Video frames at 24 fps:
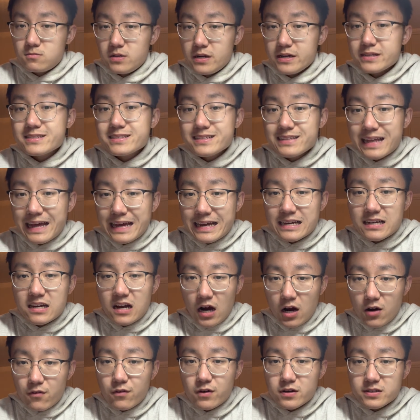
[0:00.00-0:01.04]
it's like
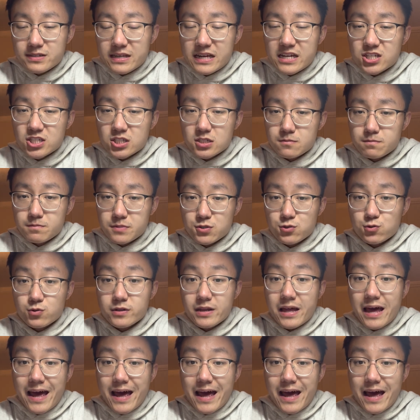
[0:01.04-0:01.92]
conversation between